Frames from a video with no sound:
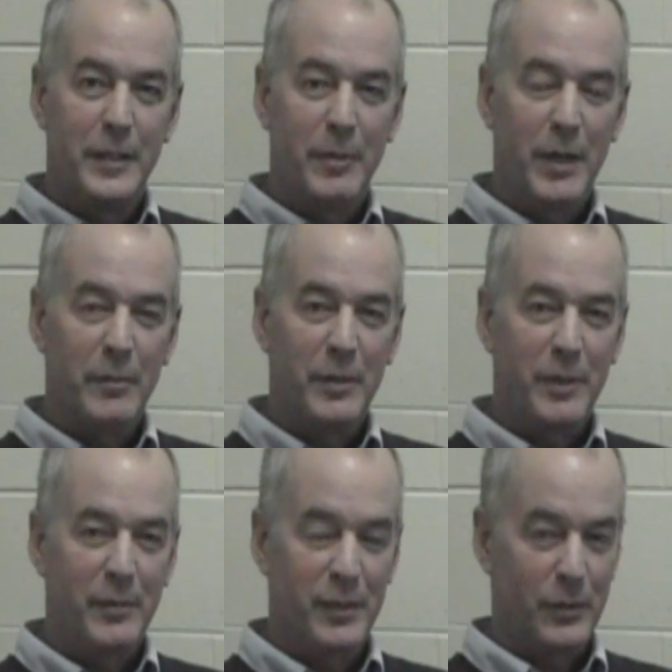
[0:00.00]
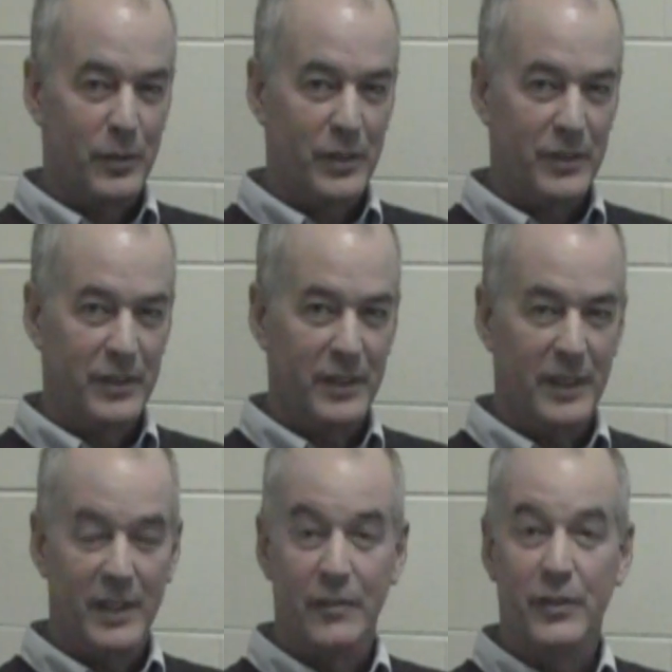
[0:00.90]
Department of Public Works
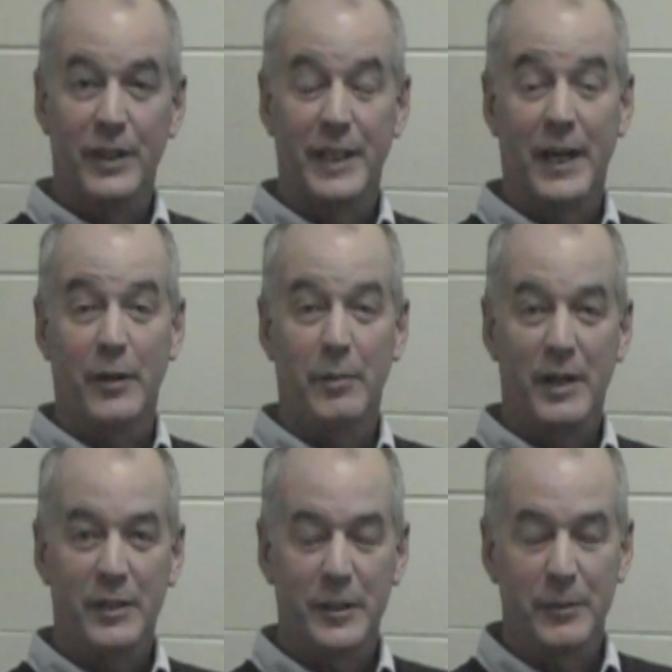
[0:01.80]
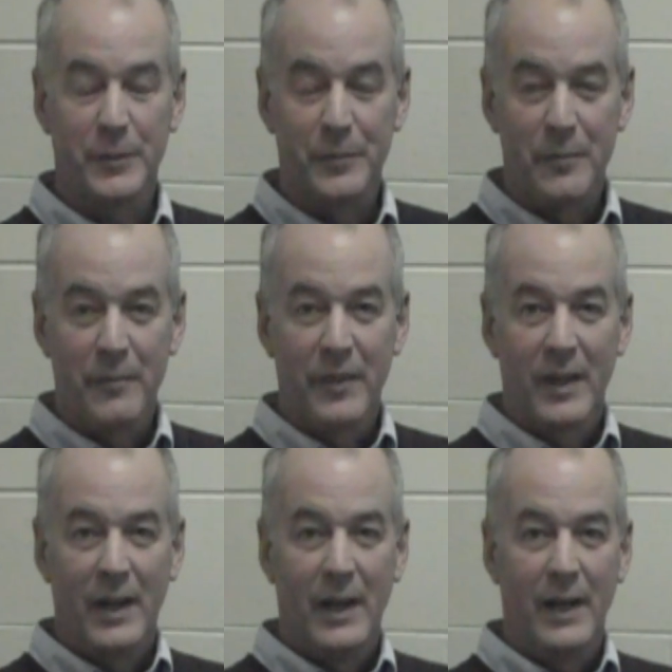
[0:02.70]
for the town of Barnstable.
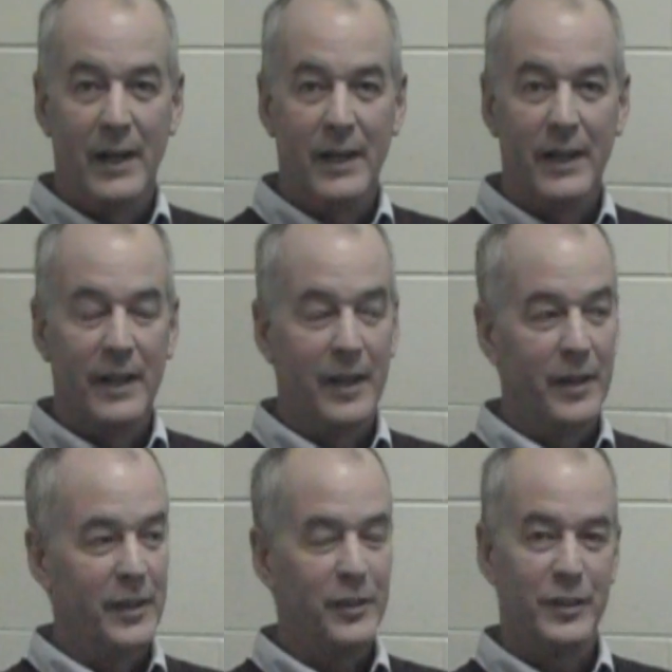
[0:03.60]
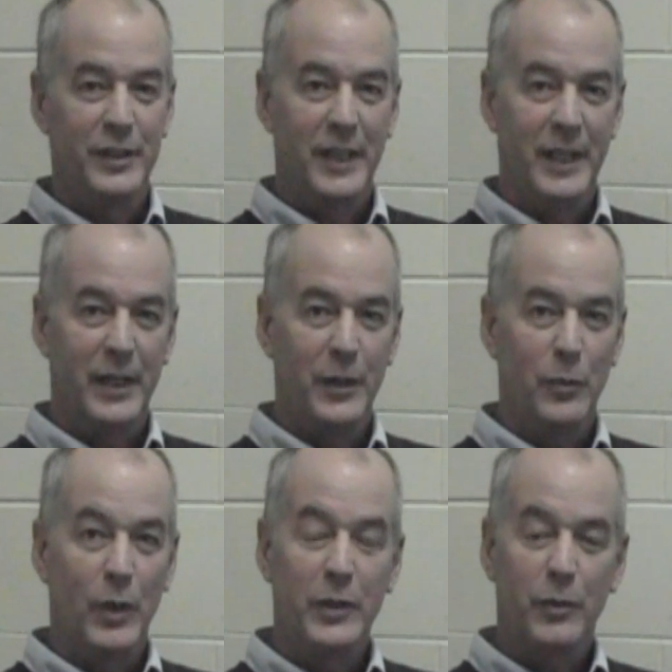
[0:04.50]
And this is
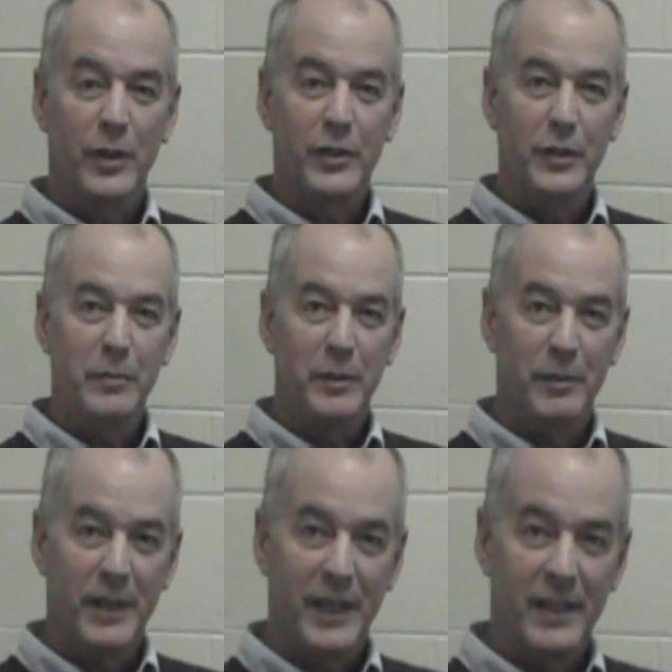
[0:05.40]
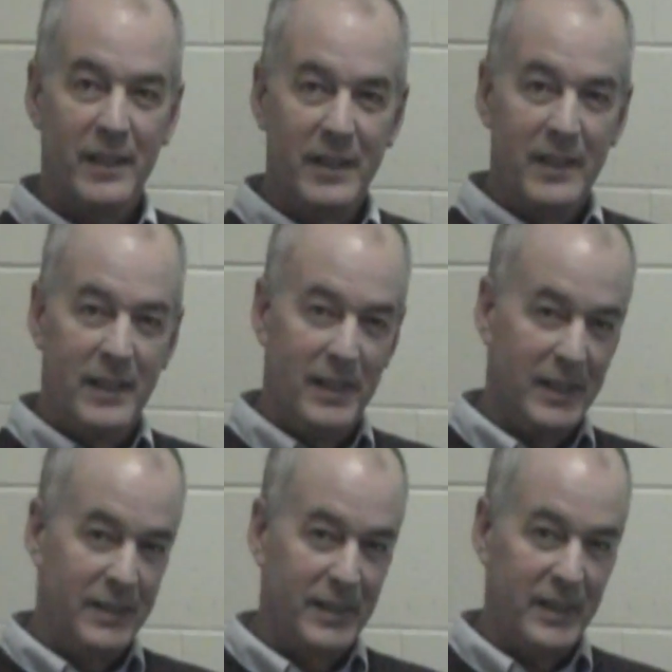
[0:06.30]
a wastewater treatment plant,
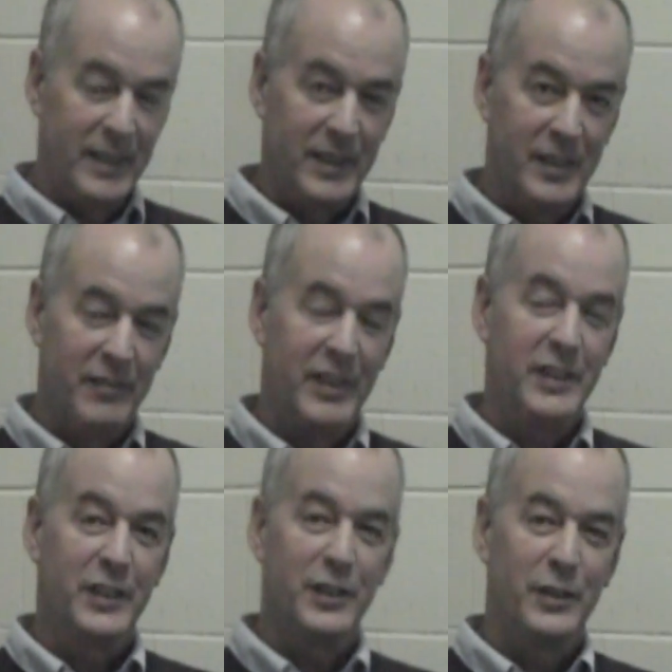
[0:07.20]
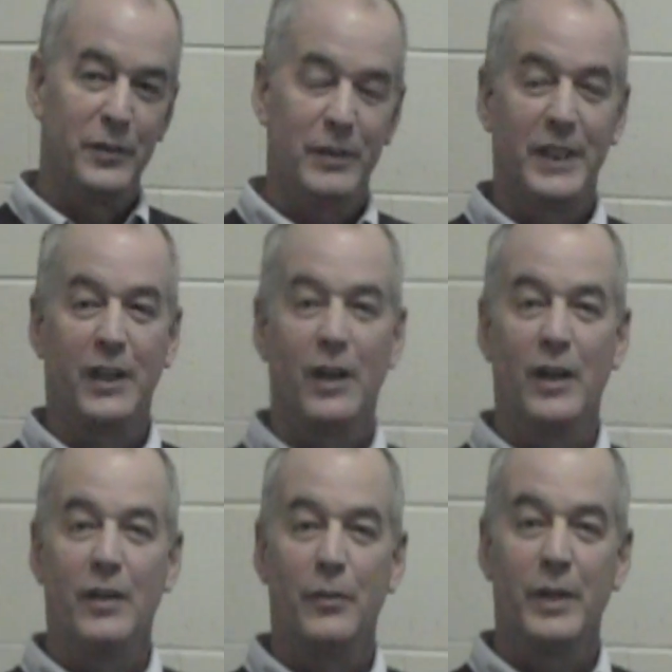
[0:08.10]
and it's a conventional, what they
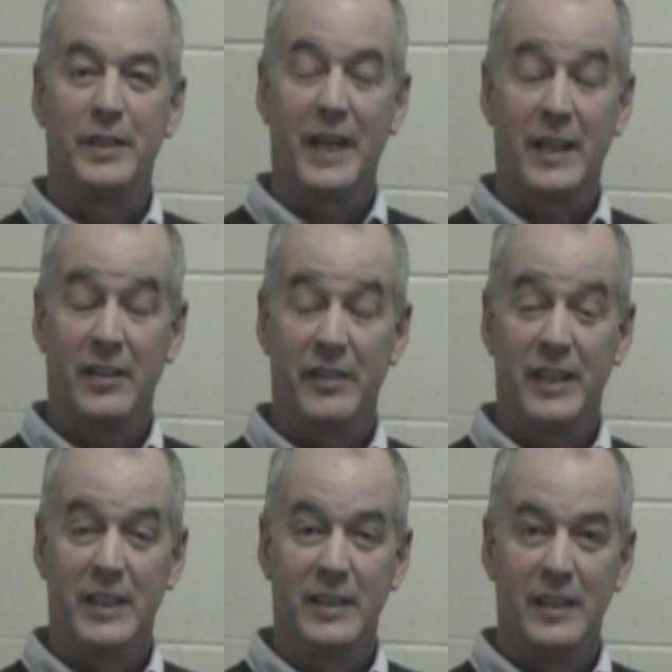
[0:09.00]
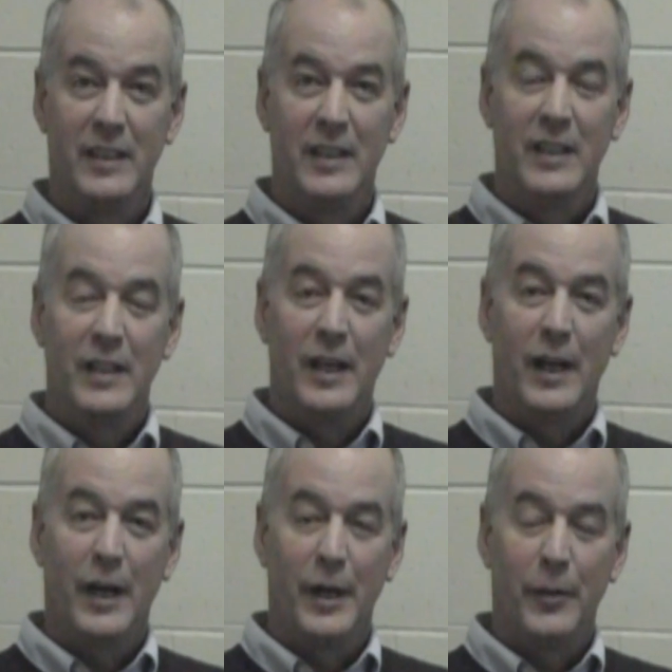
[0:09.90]
call waste-activated
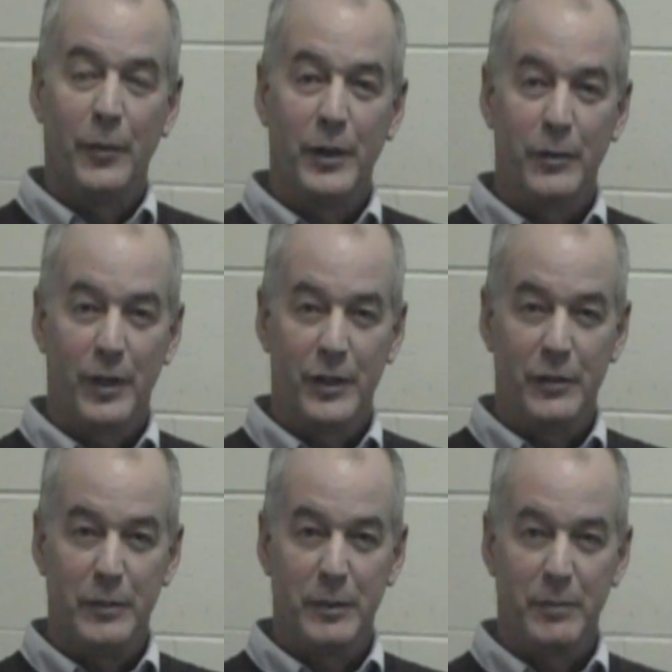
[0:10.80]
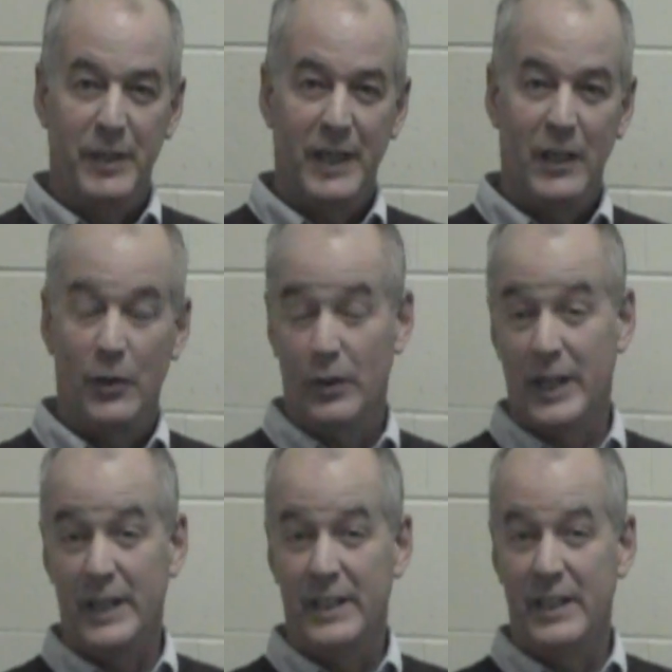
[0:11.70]
wastewater treatment plant
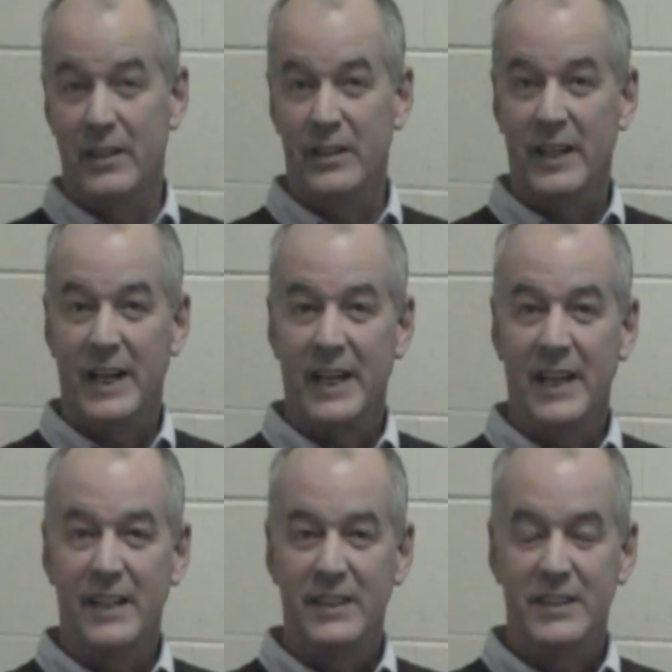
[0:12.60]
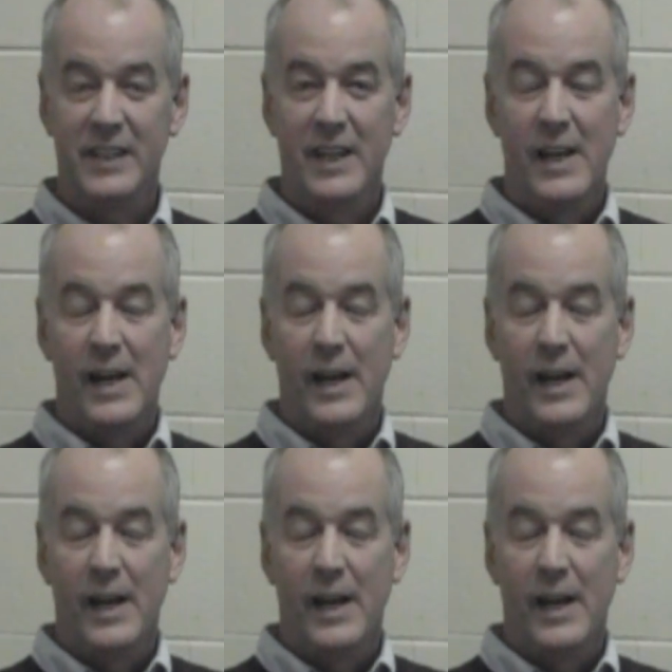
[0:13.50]
located here in Hyannis.